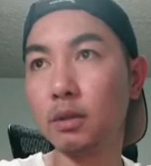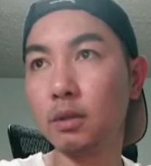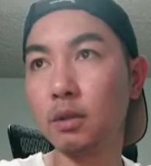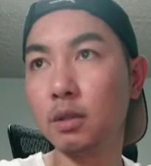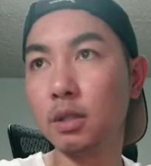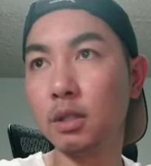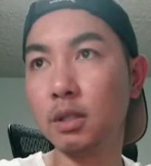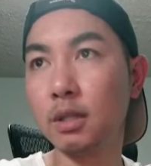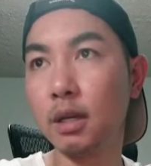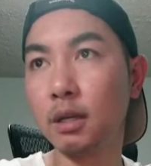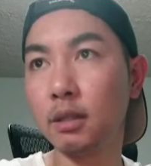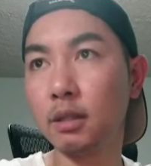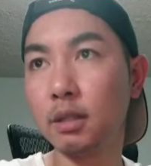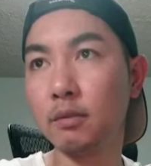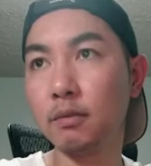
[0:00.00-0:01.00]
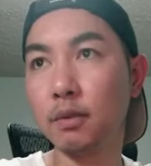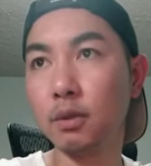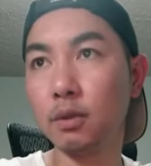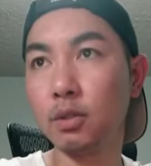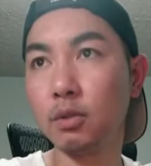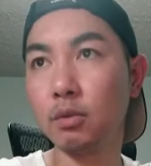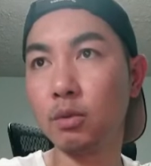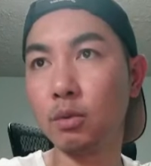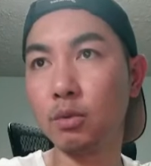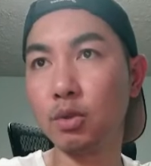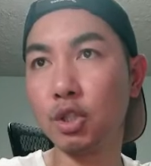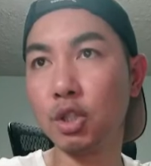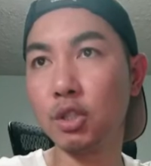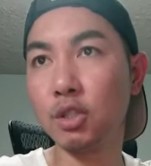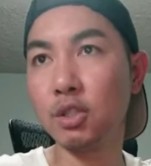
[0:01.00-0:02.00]
These are default, so don't change
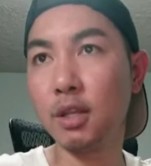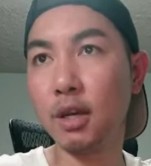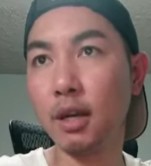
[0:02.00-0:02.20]
that.